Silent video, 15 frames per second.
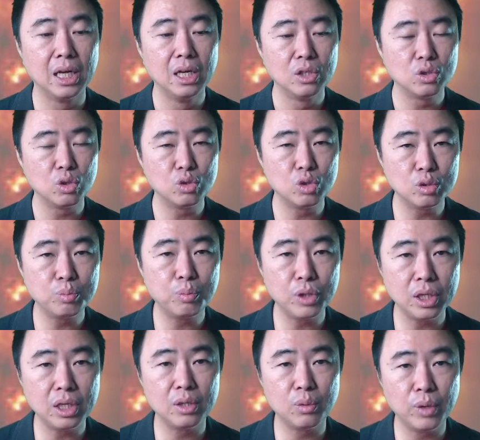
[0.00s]
So just put
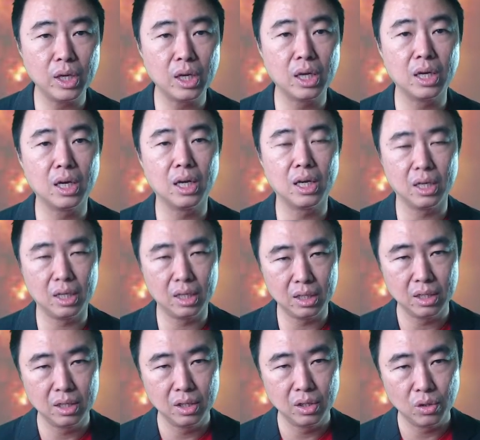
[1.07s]
it in a way
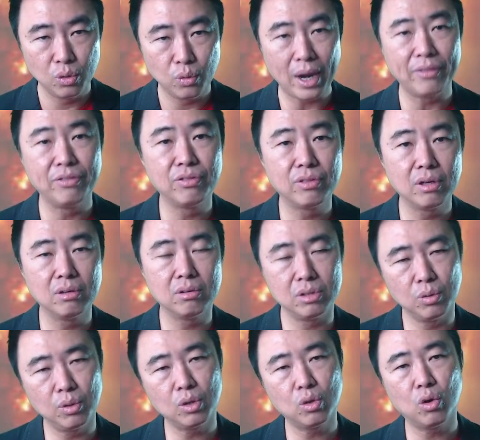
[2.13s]
rental.
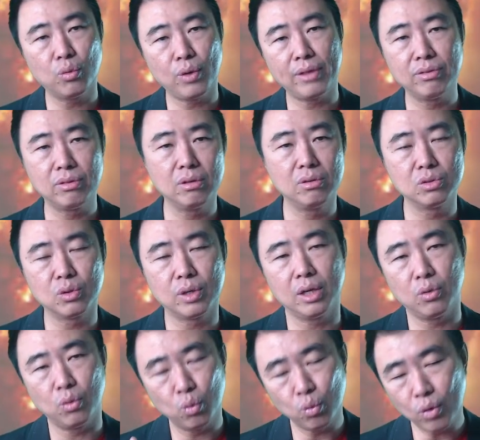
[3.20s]
You want to call rental also
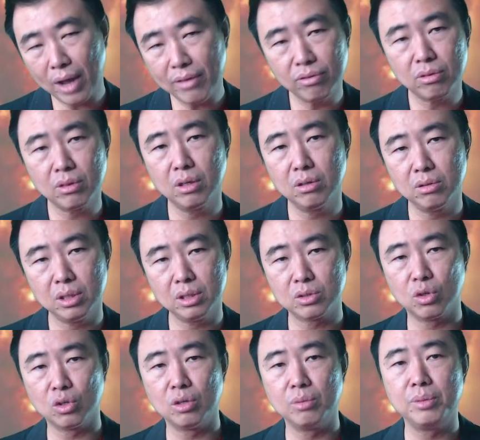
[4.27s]
can. Rental is
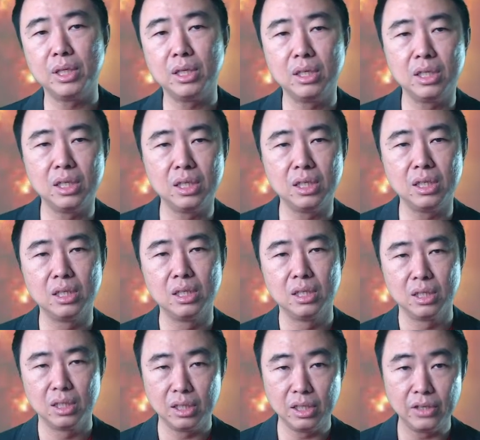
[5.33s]
gonna be
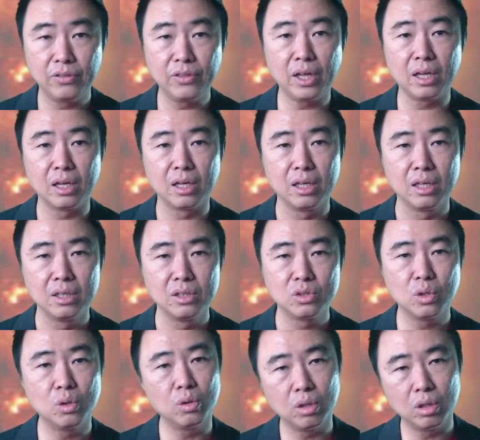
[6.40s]
the thing.
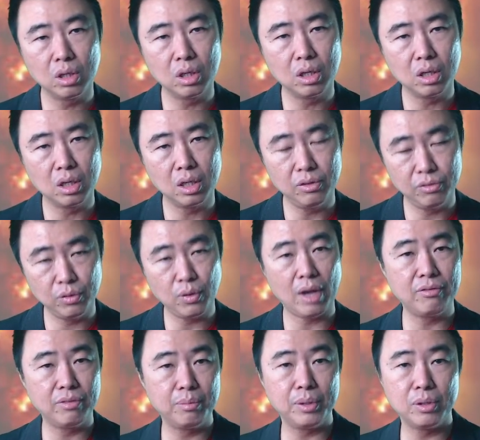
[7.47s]
So if you
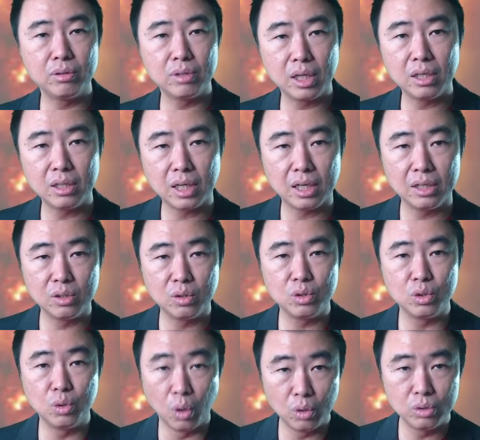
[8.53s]
have a building that
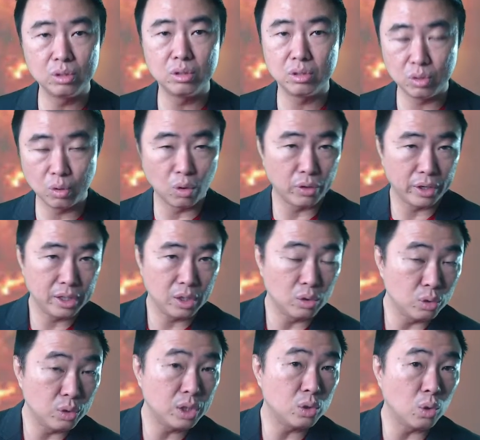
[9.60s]
you own,
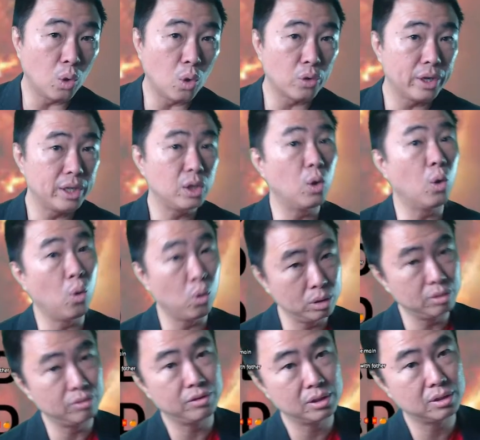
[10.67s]
you need to already
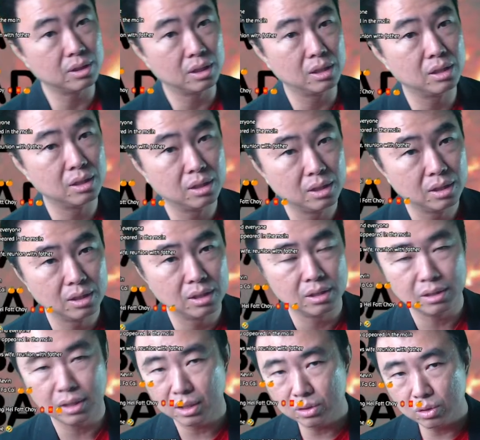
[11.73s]
own first.
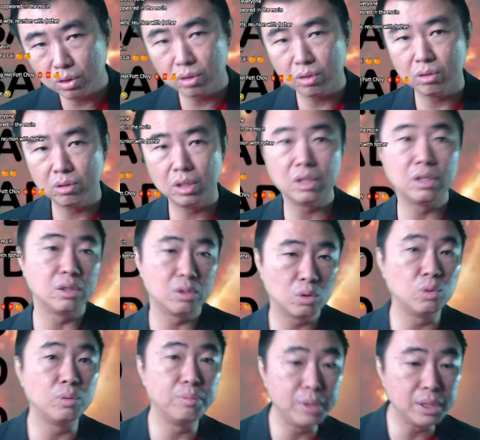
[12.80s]
Then it
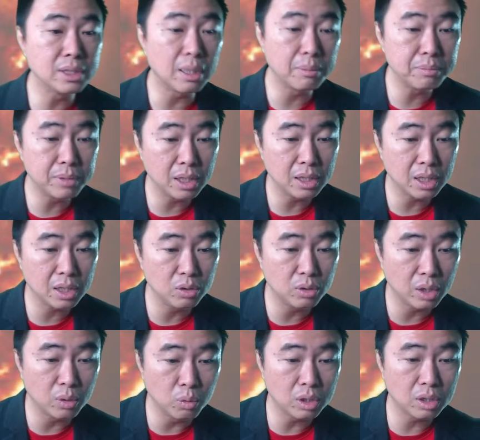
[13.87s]
could be something that you
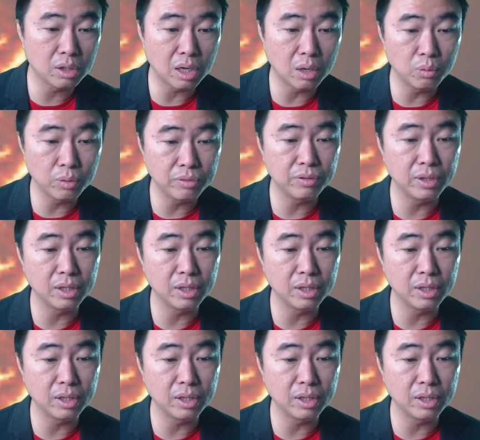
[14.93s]
can work around with.